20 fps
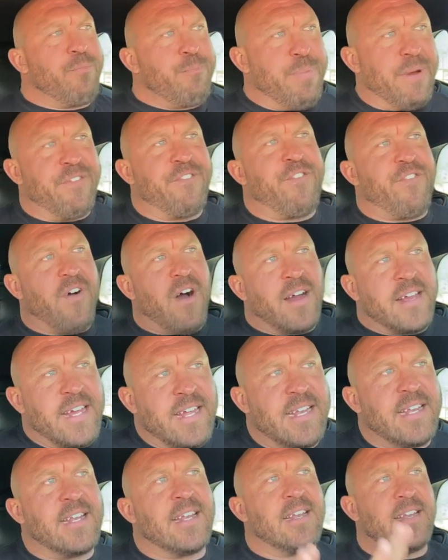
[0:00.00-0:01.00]
But
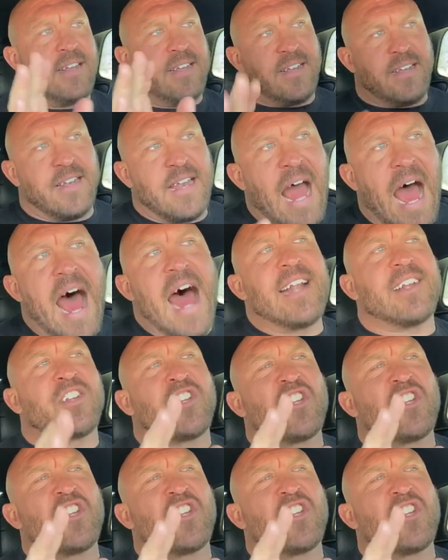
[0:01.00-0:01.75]
fucking not